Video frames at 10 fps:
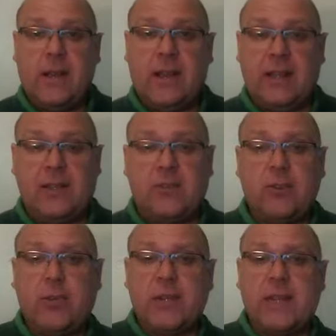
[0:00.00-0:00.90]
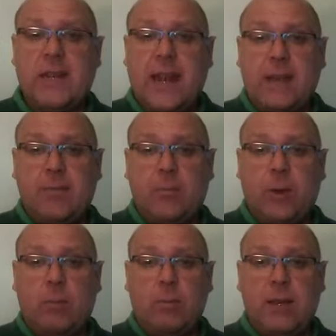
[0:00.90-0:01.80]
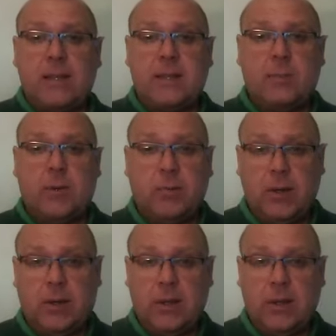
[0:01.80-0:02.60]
It's true for us today when we meet someone. We